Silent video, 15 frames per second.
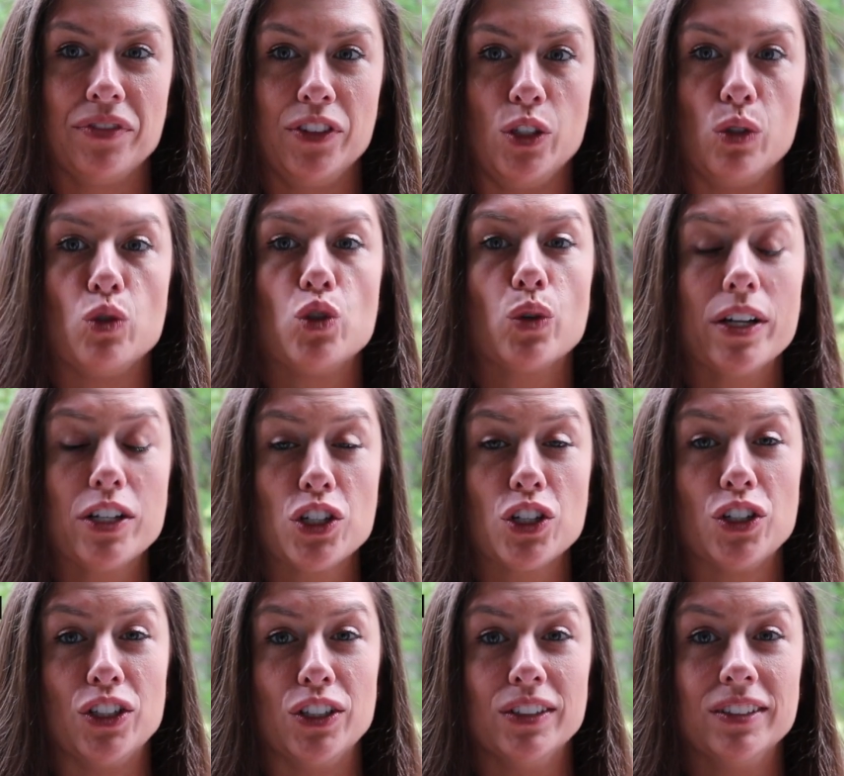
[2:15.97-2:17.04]

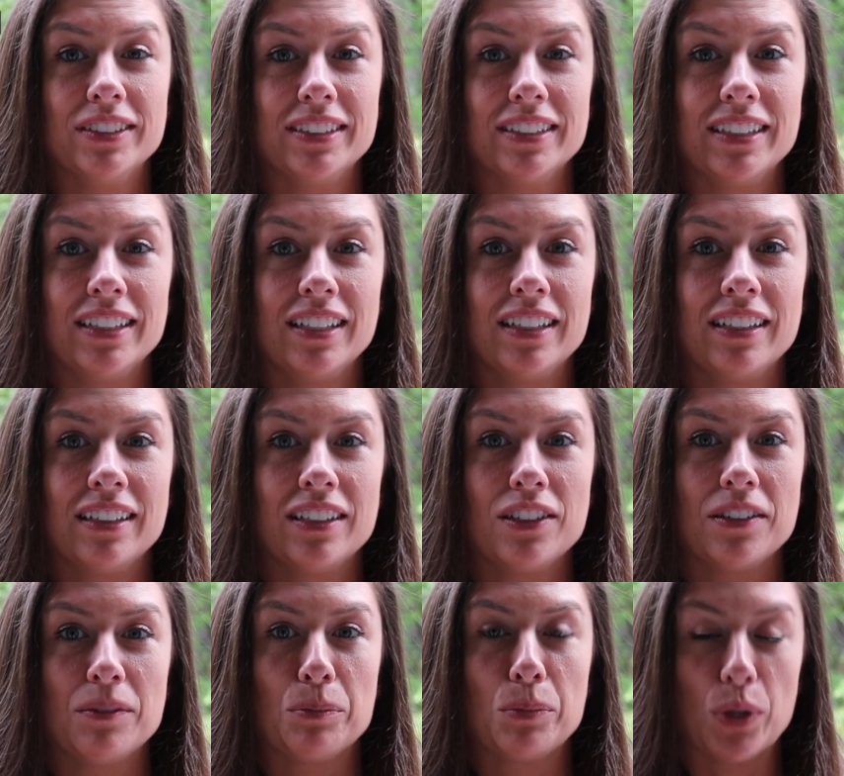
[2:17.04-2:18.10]
nutritional
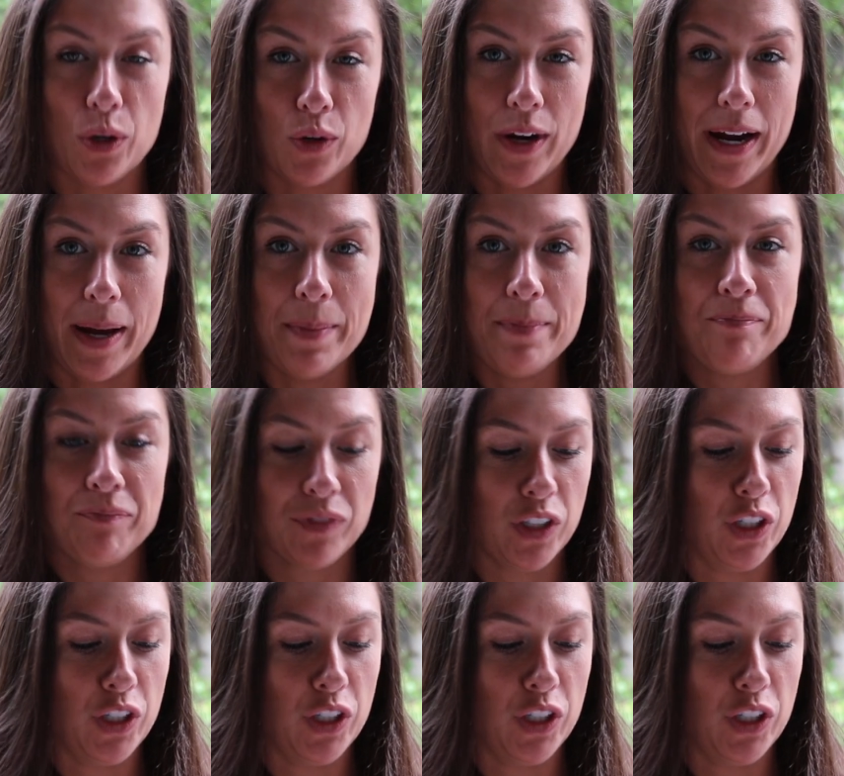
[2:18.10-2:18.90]
program,